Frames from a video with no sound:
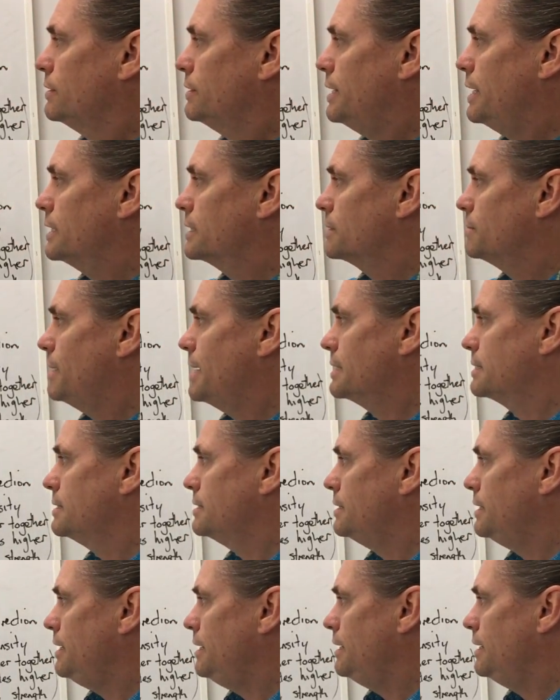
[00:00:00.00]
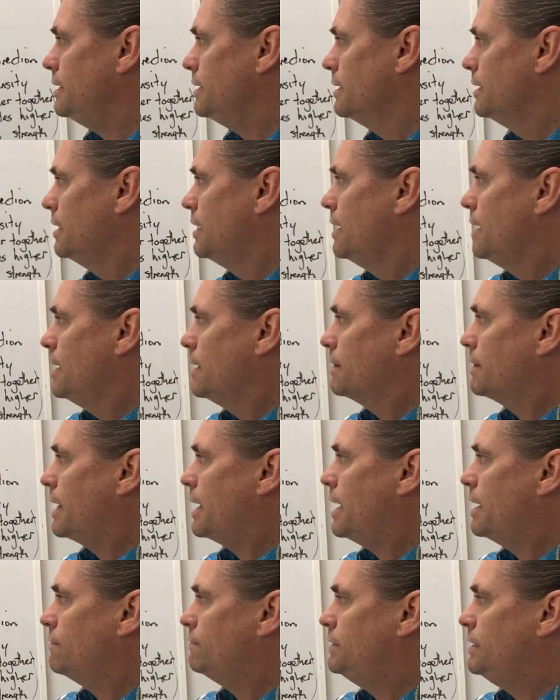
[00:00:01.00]
test masses here, they
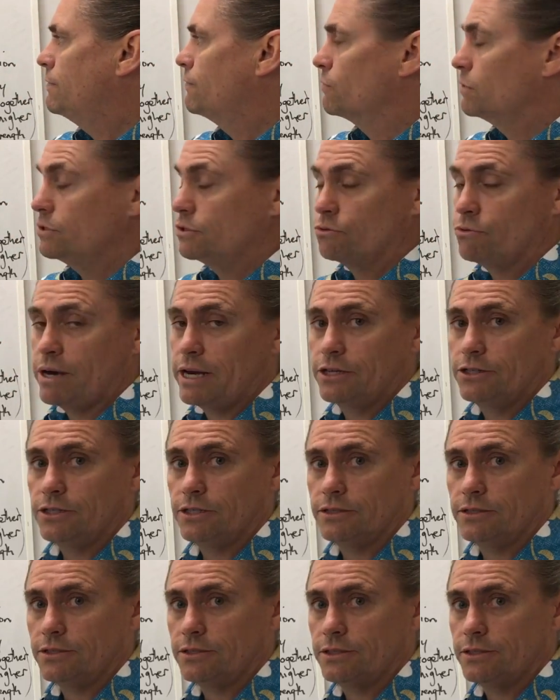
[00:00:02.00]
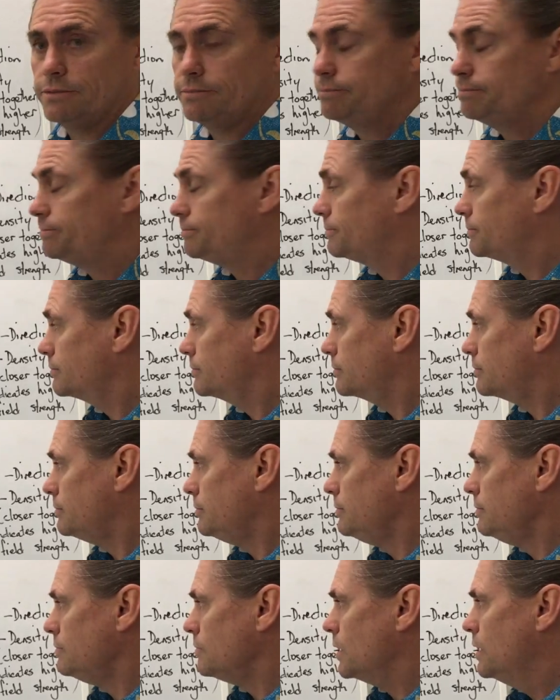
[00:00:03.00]
have different directions.
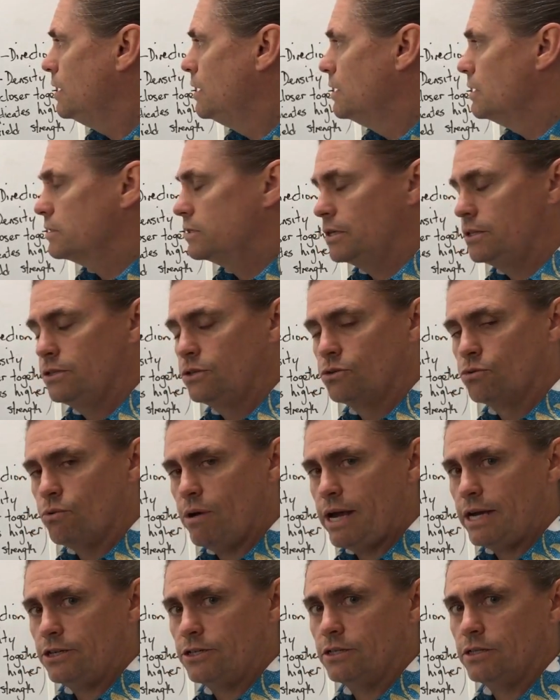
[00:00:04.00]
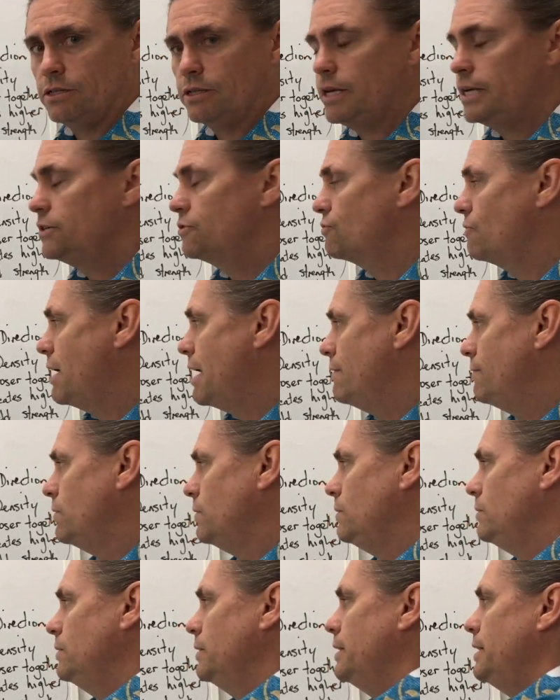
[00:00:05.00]
So the direction that they
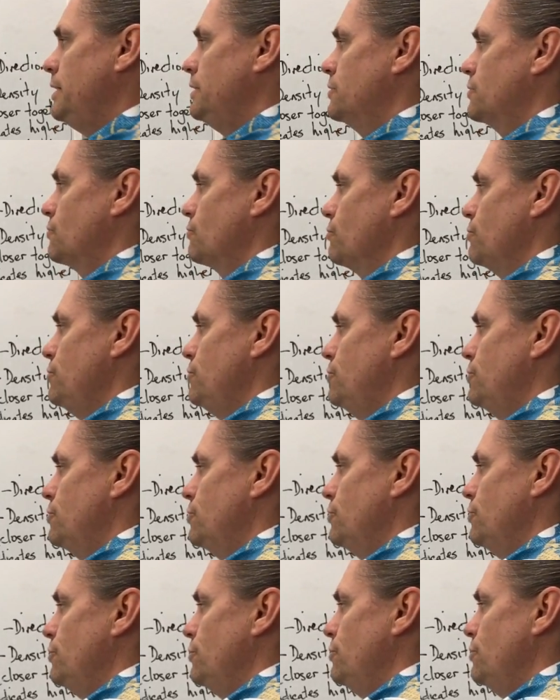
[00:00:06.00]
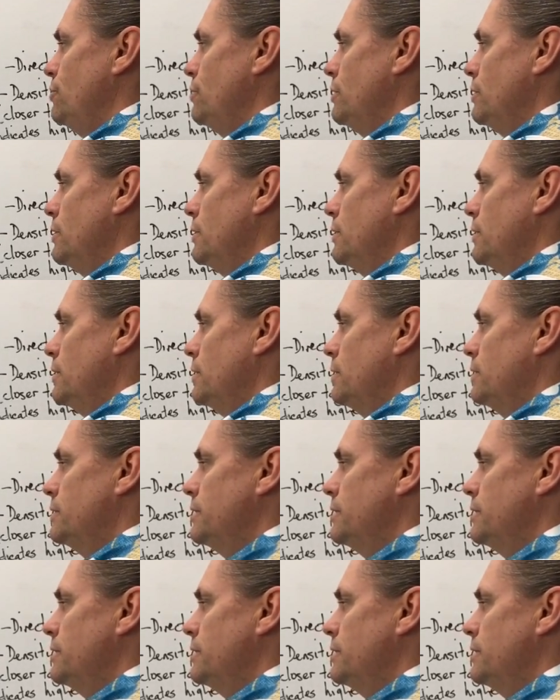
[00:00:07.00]
travel is through to the